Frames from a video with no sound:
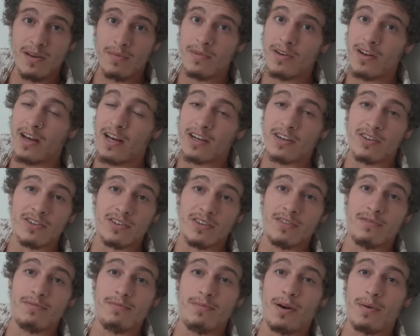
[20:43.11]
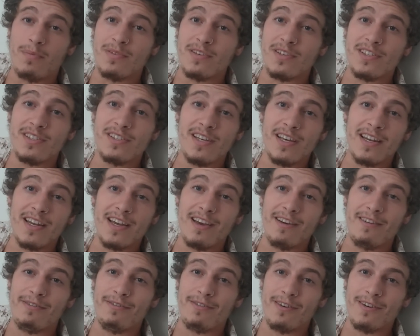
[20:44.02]
I mean, I could probably sit
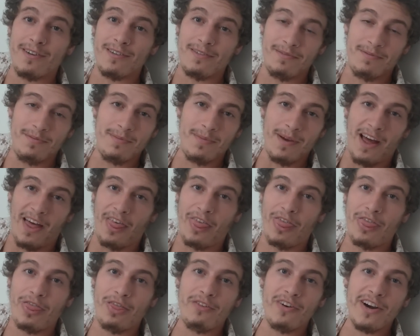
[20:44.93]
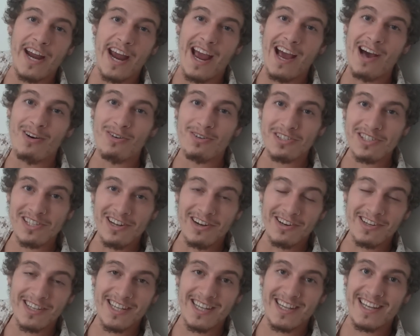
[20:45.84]
here for 3 hours
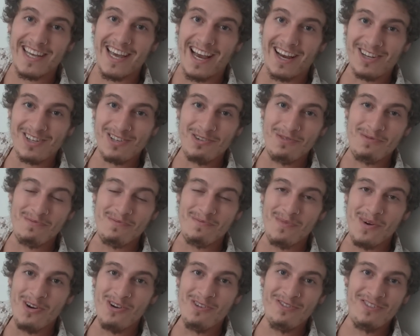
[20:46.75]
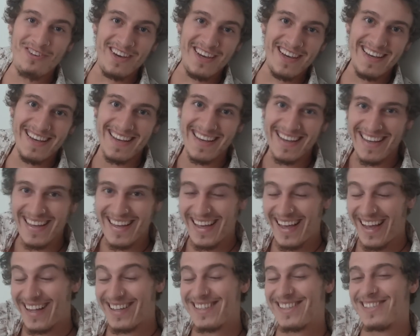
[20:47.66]
longer than the actual movie
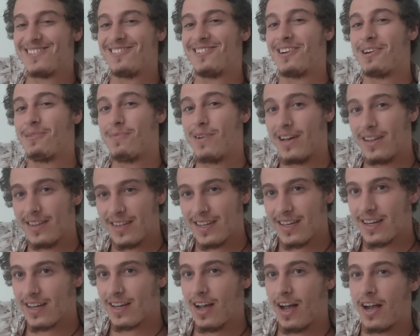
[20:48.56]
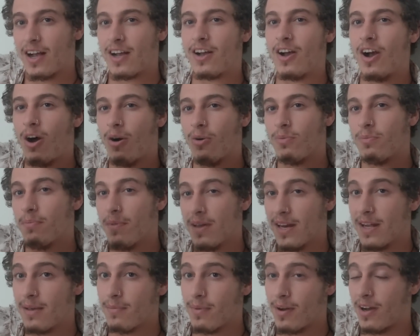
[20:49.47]
and talk about the occult
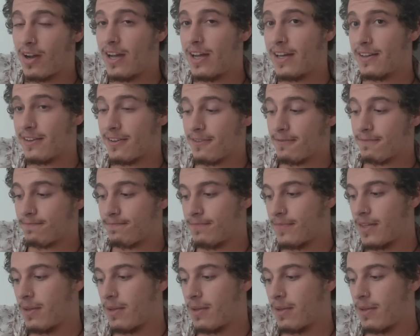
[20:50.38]
meaning behind it.